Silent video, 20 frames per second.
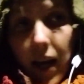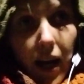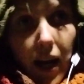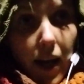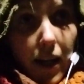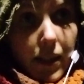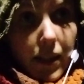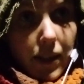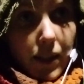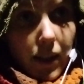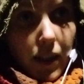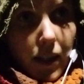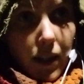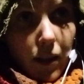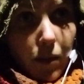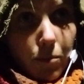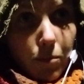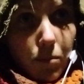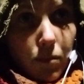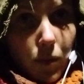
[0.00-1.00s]
And
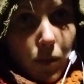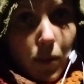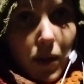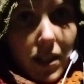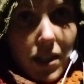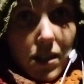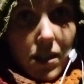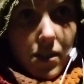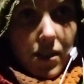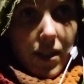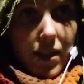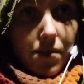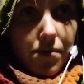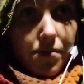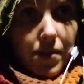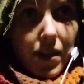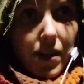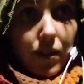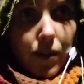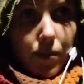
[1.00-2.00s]
what is the
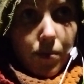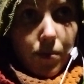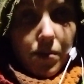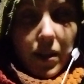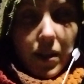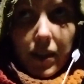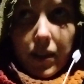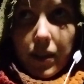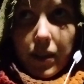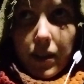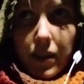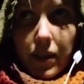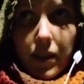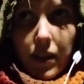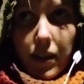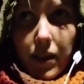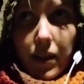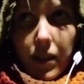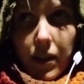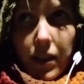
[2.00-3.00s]
effect of it?
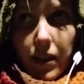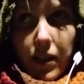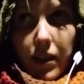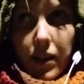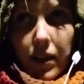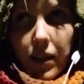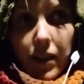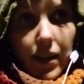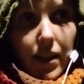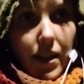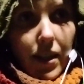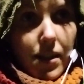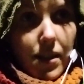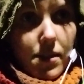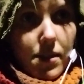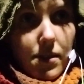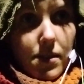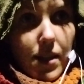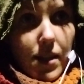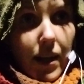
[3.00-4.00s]

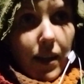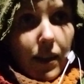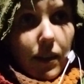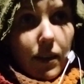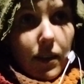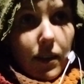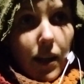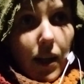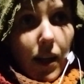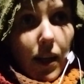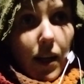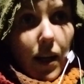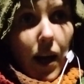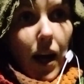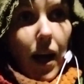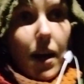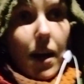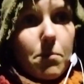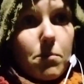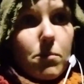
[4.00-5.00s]
Is that
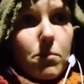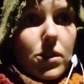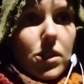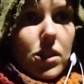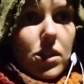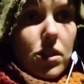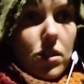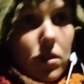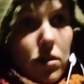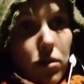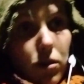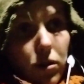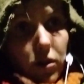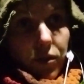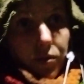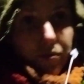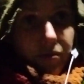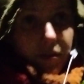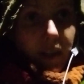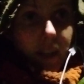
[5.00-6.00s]
I'm just sort
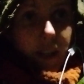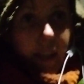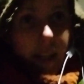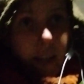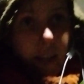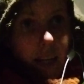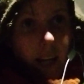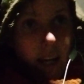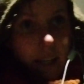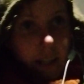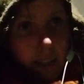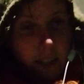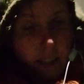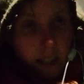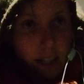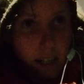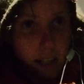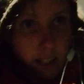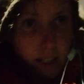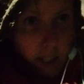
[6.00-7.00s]
of feeling like,
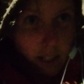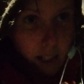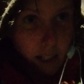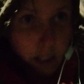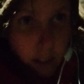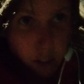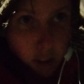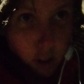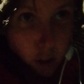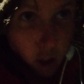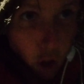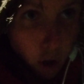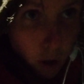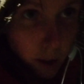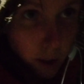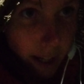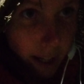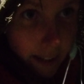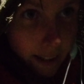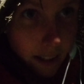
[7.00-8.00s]
you know,
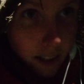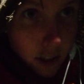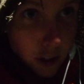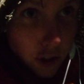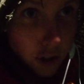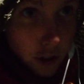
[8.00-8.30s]
like